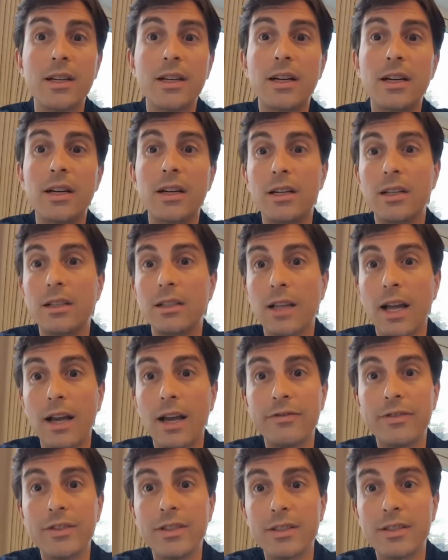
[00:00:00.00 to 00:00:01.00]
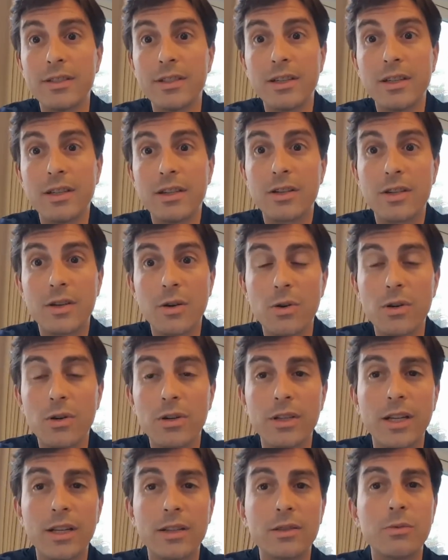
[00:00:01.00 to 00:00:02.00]
Life is short
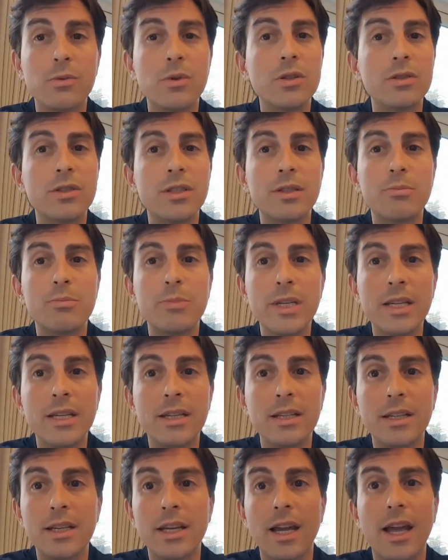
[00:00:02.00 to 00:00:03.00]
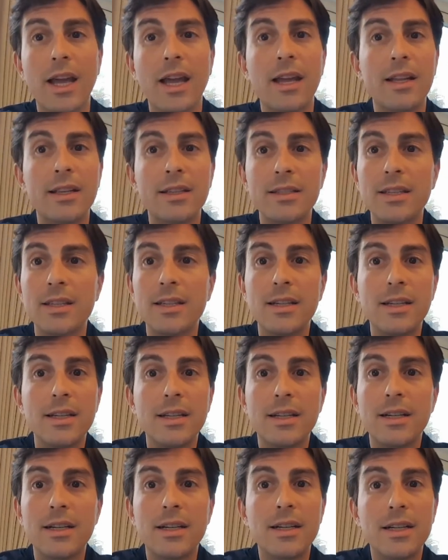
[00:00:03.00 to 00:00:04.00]
and the world is big, and
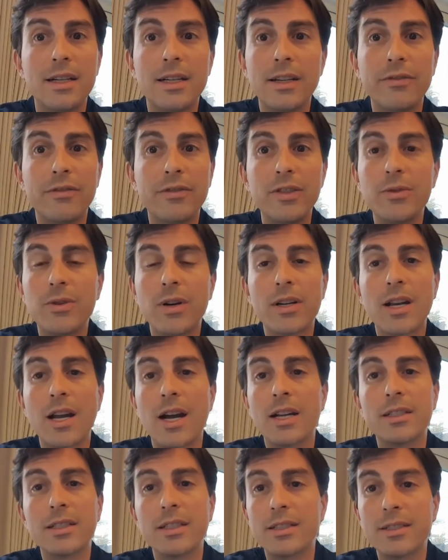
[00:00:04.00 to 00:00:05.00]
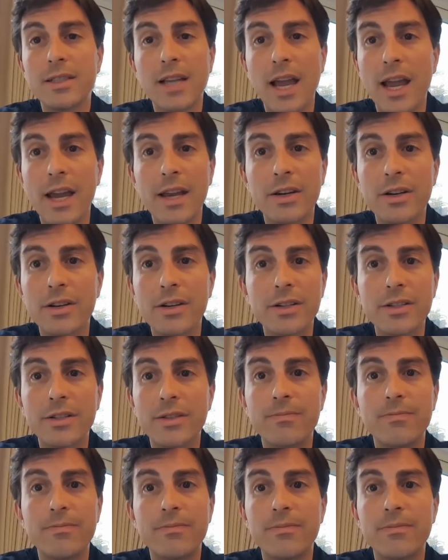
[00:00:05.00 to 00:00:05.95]
if you are not anchored,